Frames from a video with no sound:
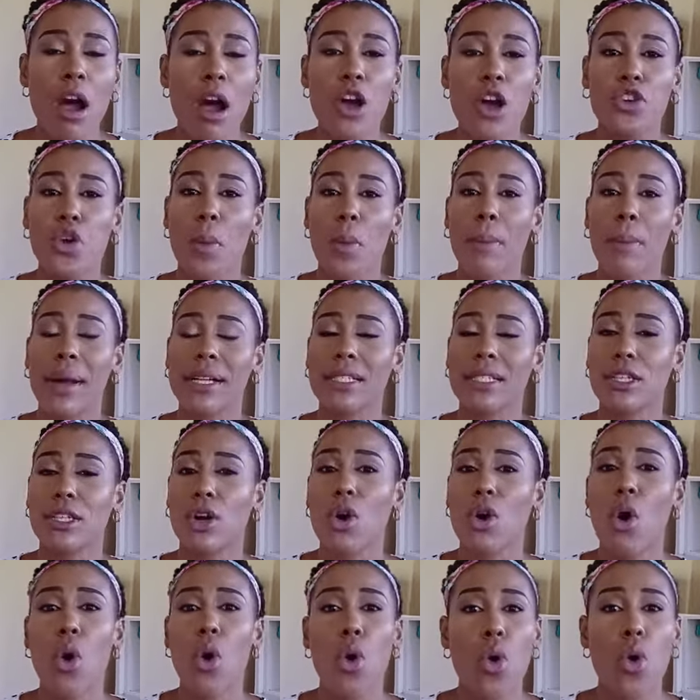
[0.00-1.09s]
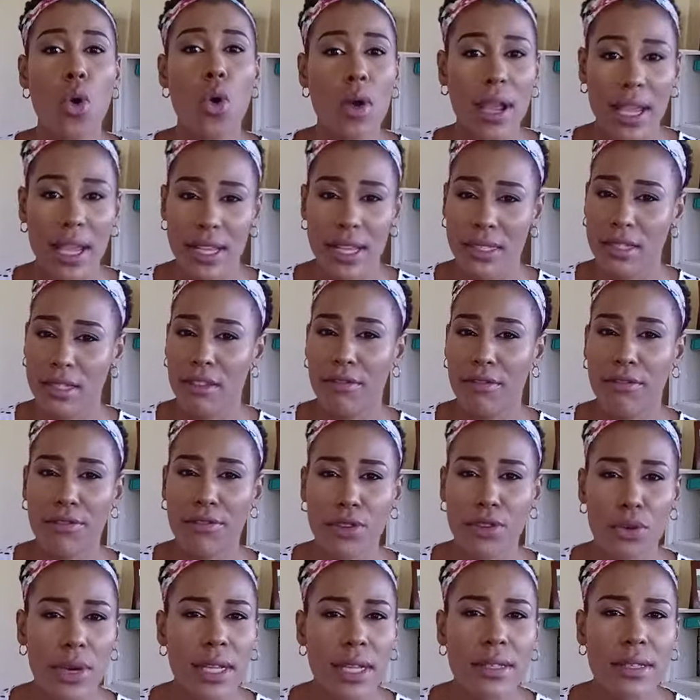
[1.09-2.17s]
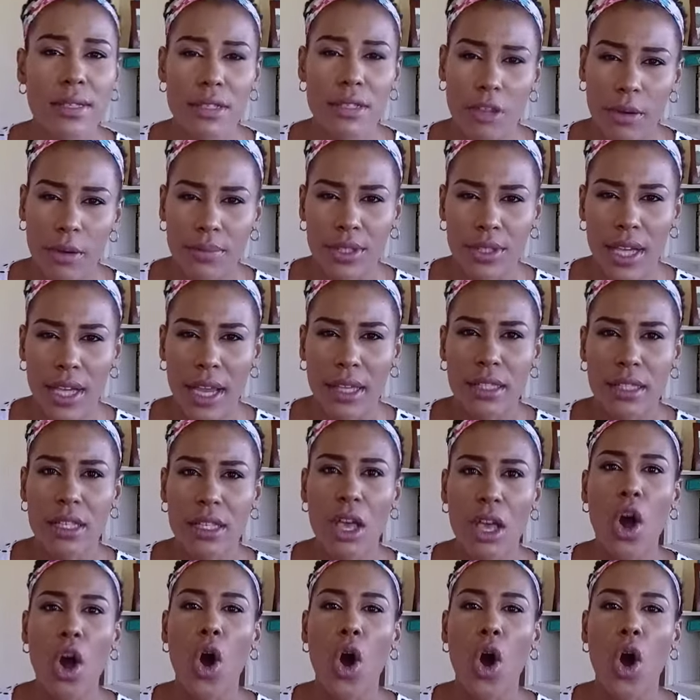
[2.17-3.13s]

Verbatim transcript: no matter who is the viewing subject